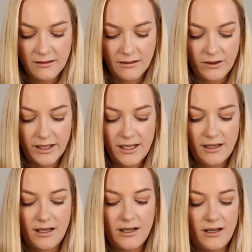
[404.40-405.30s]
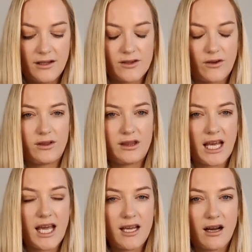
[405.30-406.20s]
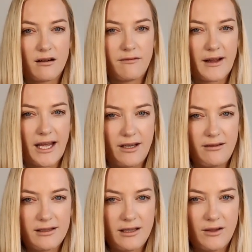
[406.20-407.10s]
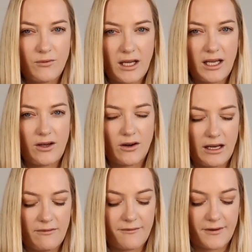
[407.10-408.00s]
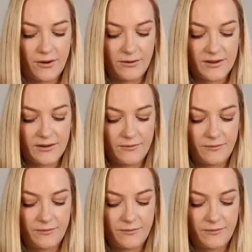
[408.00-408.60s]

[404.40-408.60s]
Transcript: Okay, so they are found in your lymph nodes.